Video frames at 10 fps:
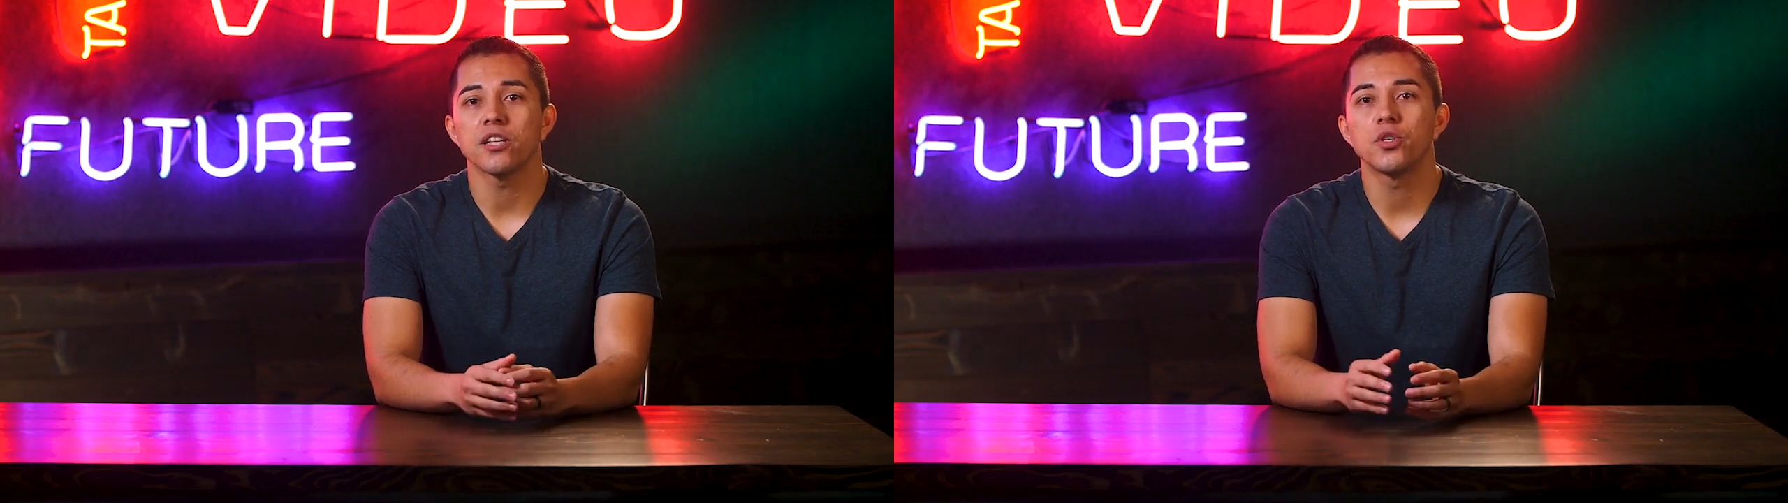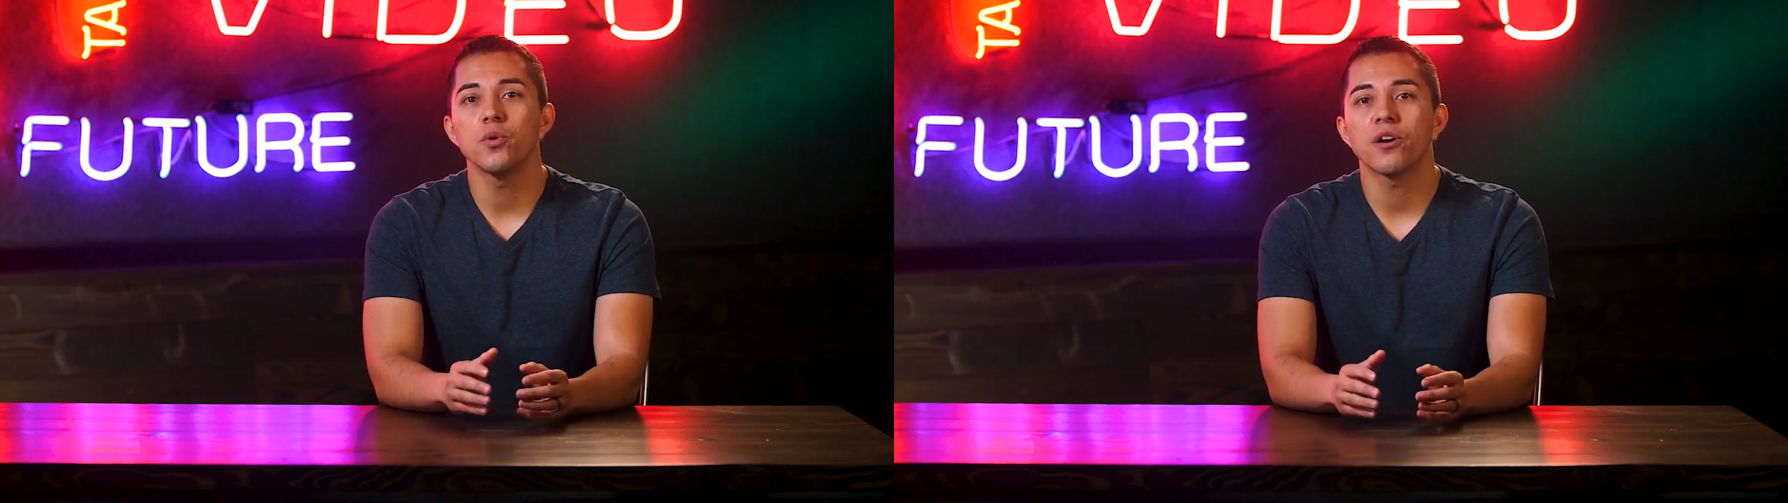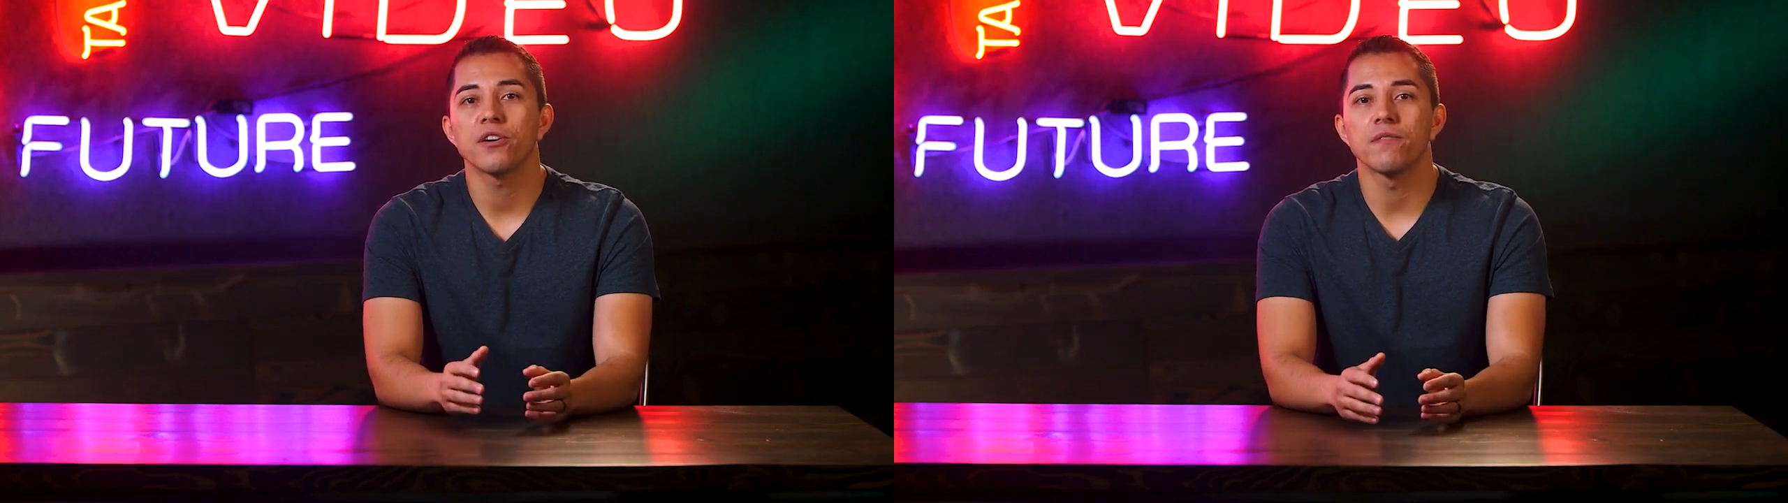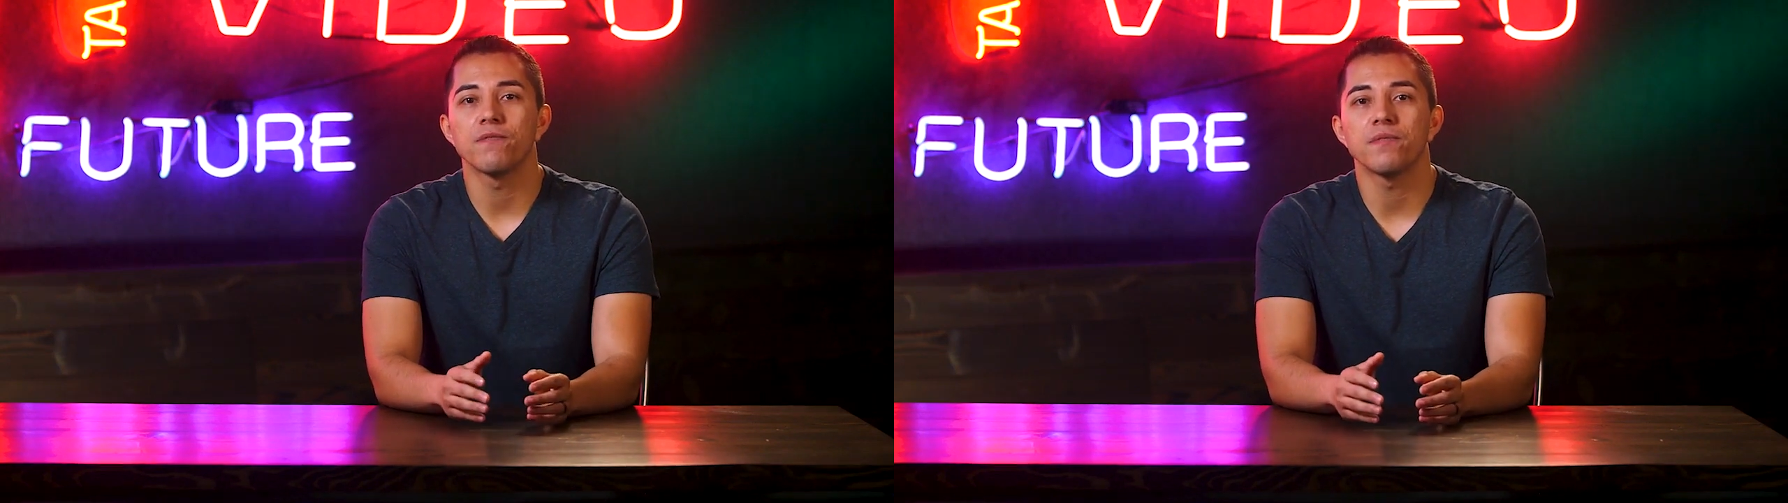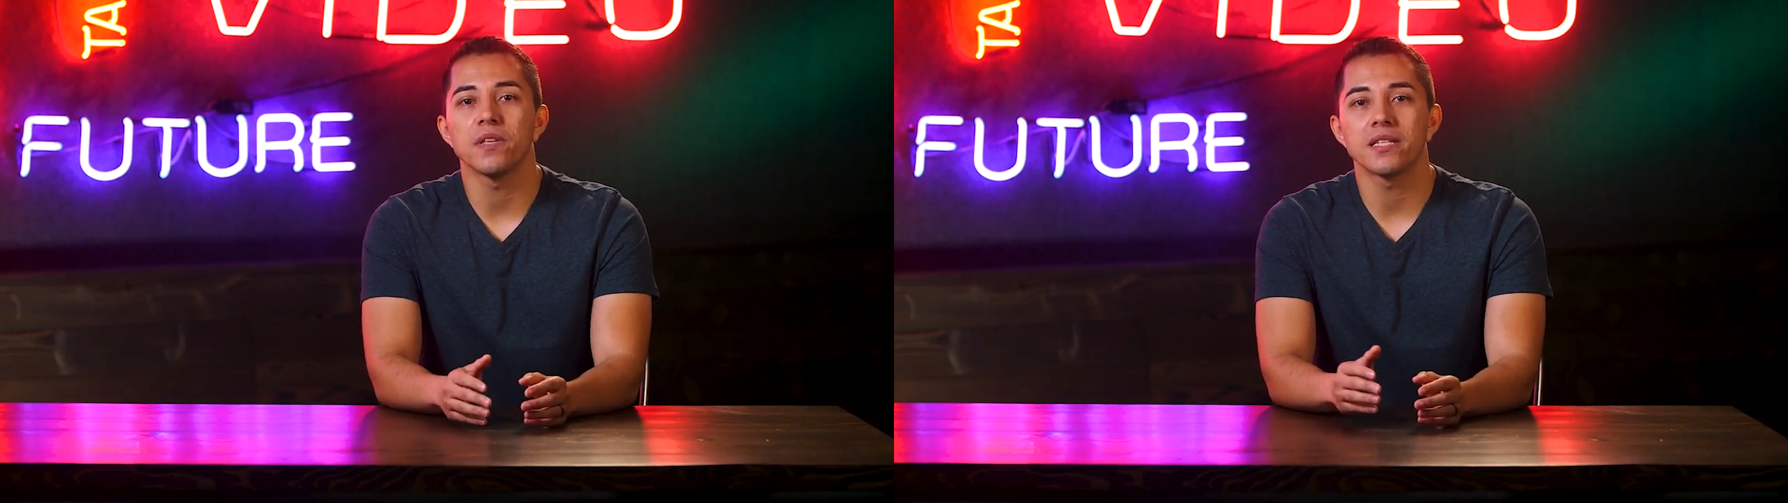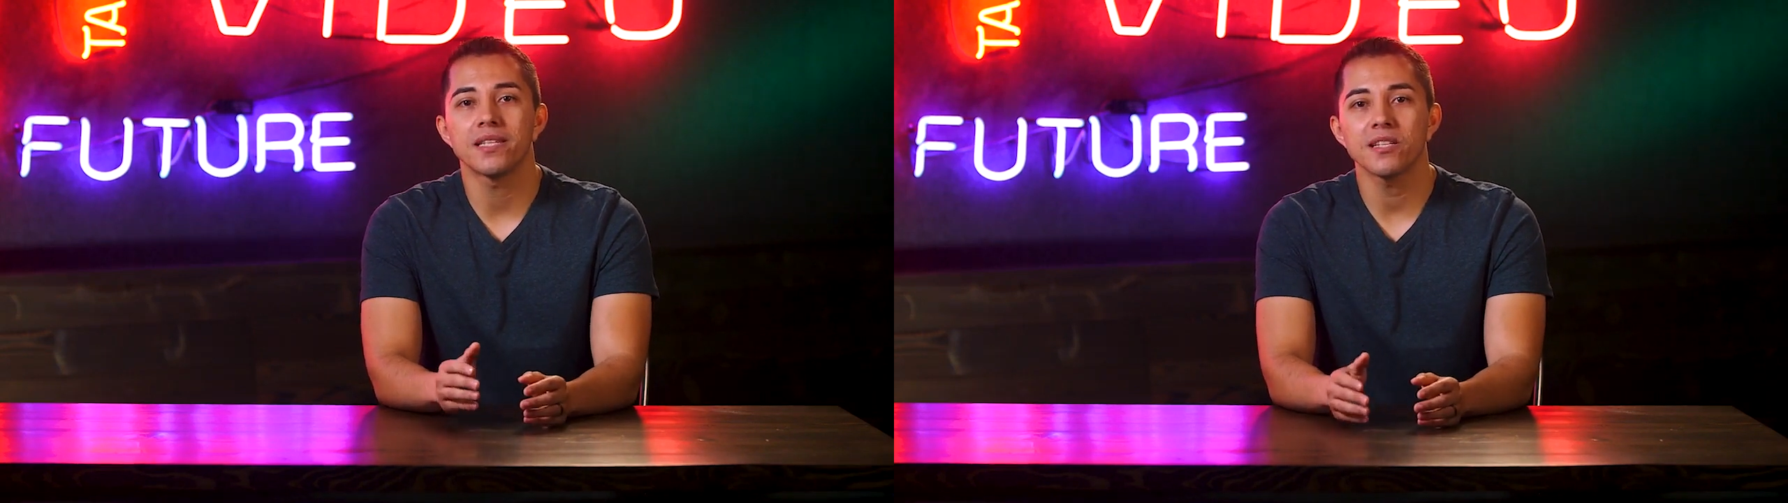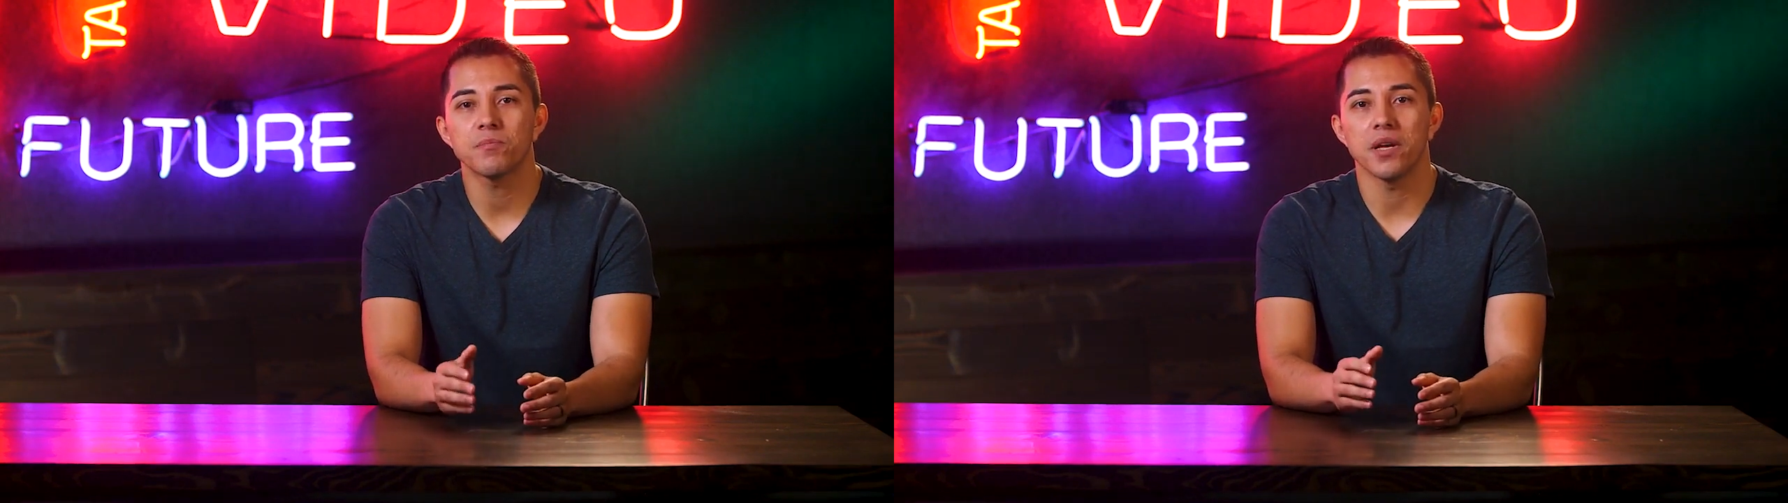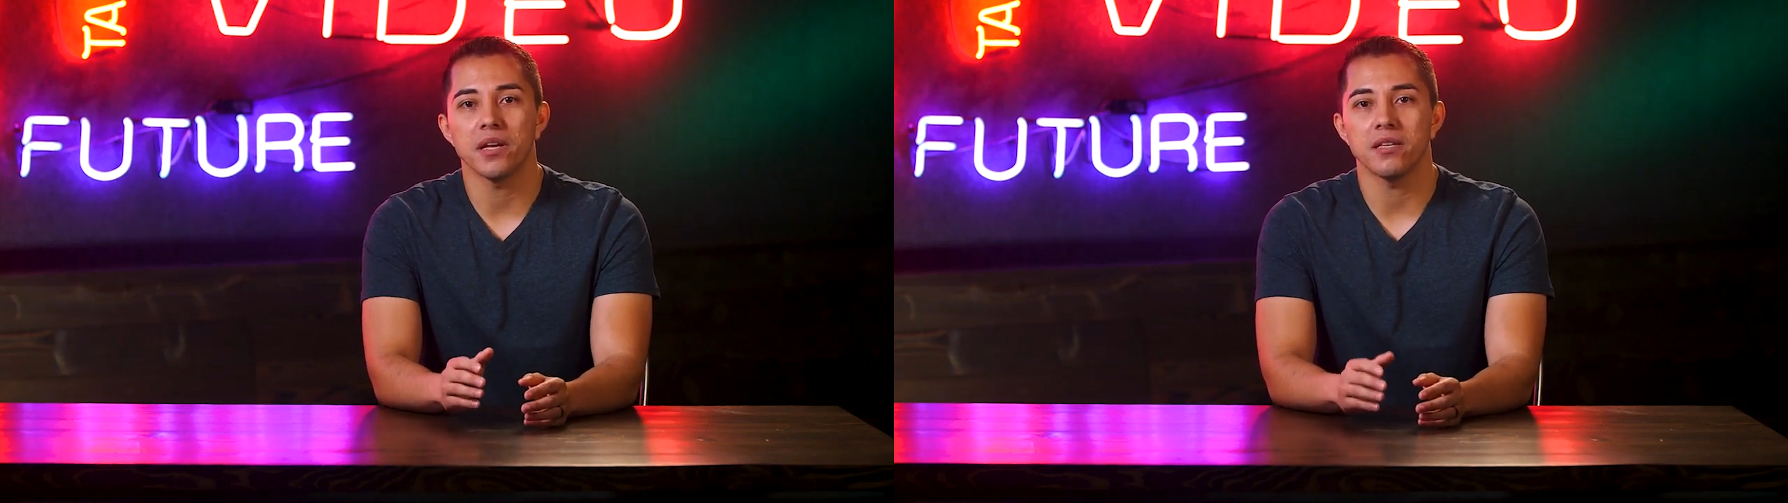
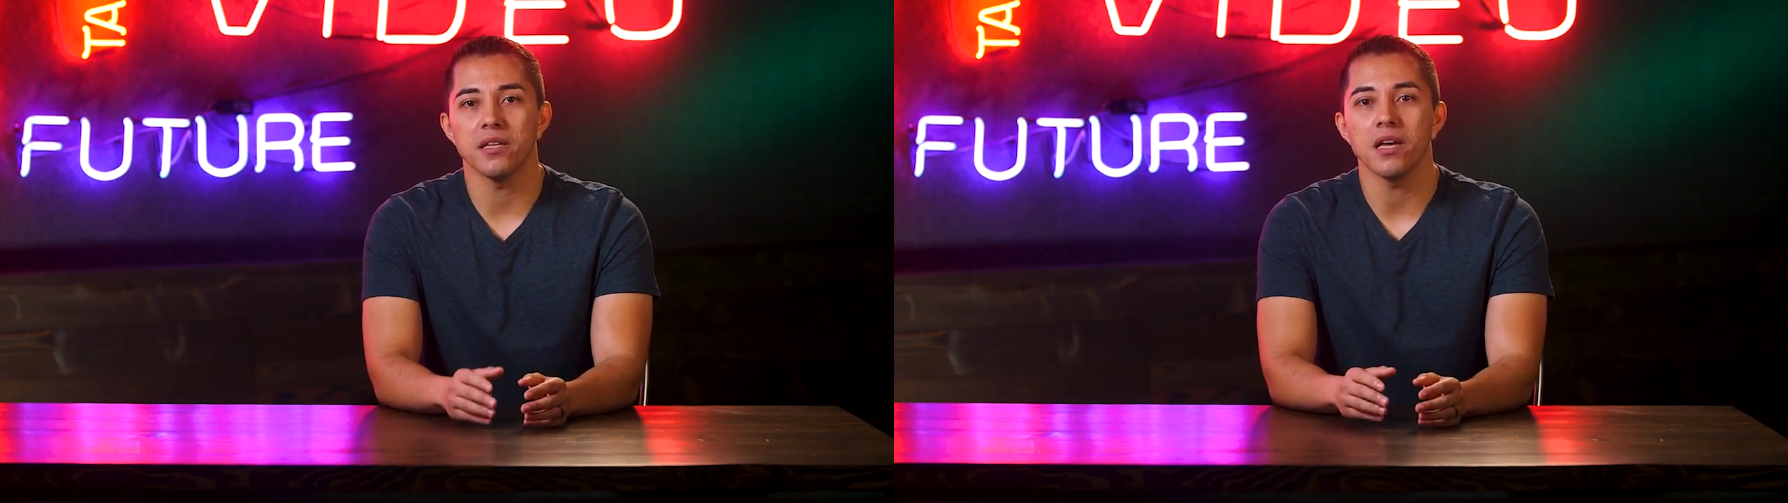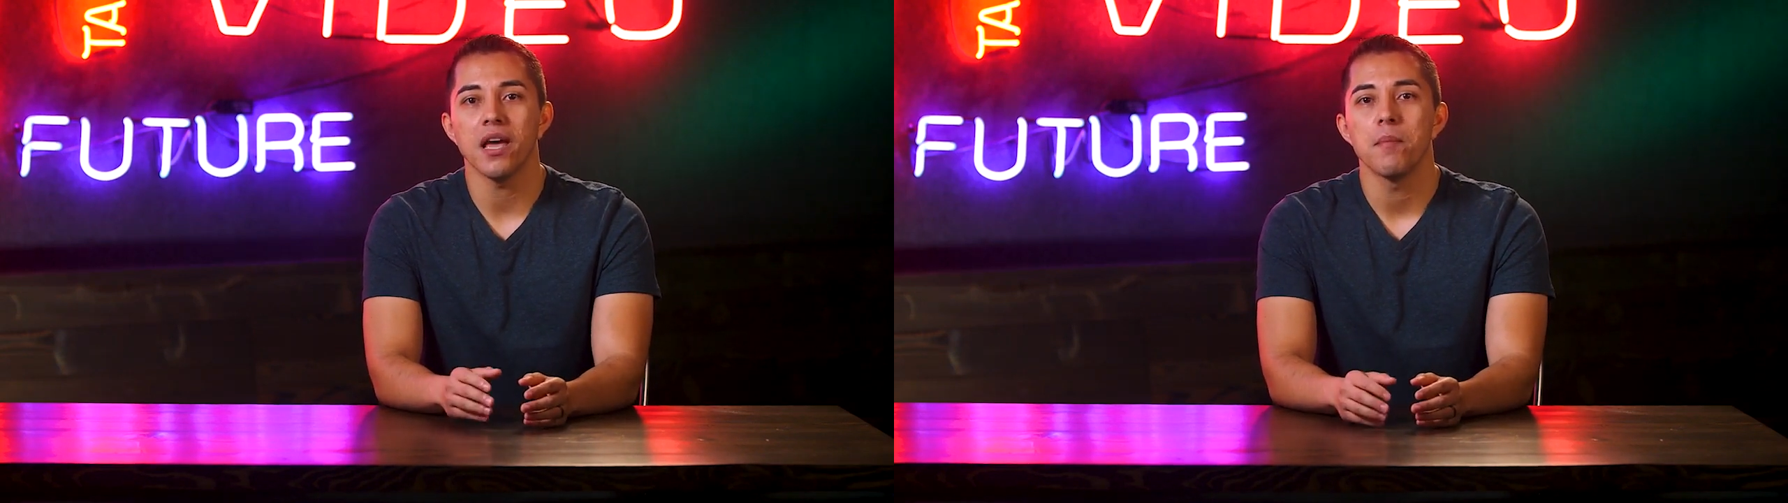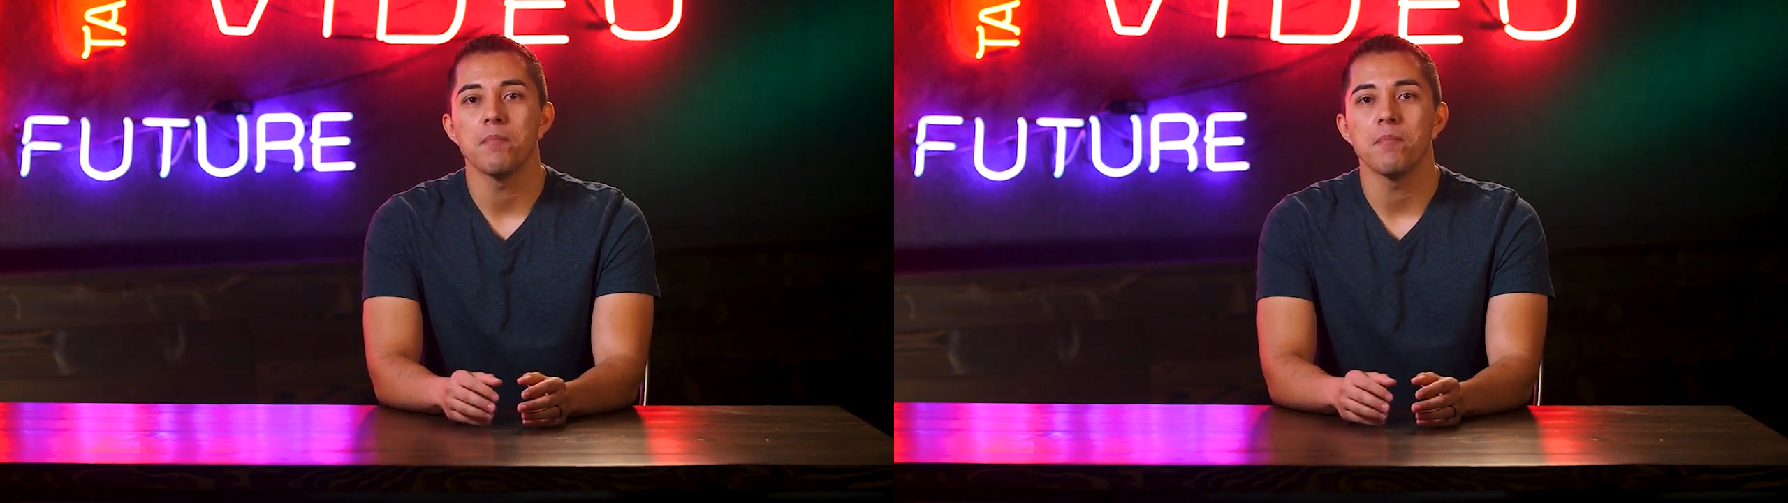256-bit key,